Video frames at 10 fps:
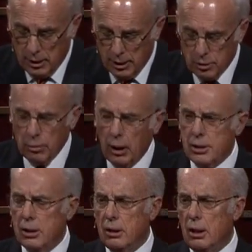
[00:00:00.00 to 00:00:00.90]
His
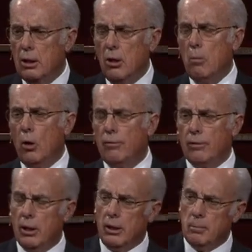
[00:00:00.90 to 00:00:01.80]
religion did no more
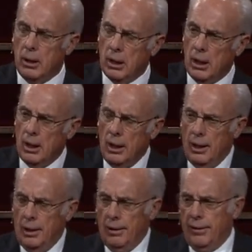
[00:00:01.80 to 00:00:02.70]
for him
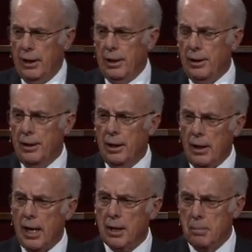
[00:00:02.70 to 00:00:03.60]
than
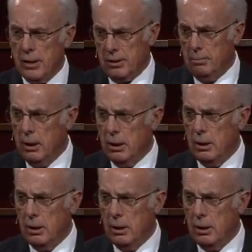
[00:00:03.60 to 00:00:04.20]
animism.